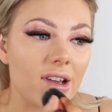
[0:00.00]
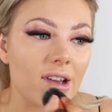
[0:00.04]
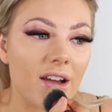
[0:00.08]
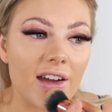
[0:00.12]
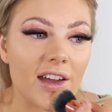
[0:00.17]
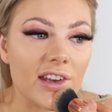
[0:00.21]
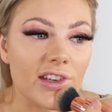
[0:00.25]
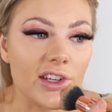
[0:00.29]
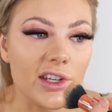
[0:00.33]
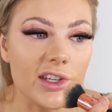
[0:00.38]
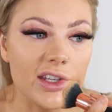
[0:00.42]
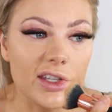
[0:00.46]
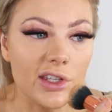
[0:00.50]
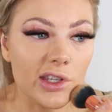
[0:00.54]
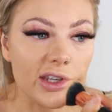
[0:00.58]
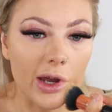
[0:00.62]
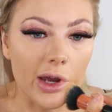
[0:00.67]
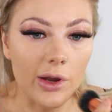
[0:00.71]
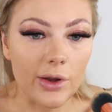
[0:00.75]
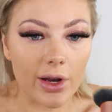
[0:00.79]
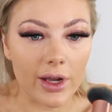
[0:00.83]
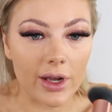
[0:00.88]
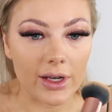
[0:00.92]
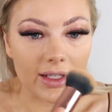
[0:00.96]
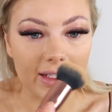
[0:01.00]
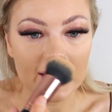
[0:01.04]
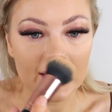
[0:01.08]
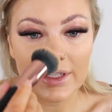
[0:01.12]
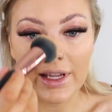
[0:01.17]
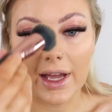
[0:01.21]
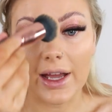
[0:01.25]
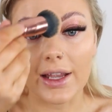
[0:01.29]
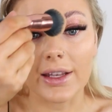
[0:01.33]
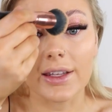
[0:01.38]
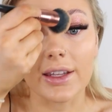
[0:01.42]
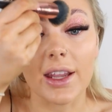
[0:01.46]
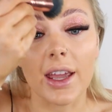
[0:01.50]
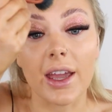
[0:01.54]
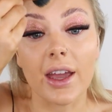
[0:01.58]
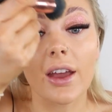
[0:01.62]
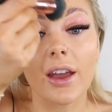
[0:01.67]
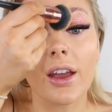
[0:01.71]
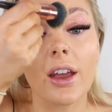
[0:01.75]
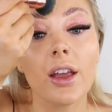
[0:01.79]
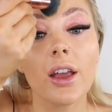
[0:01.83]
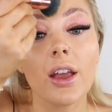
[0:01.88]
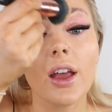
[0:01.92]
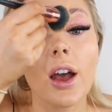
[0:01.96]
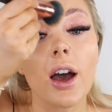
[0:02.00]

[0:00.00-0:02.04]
I just don't understand it.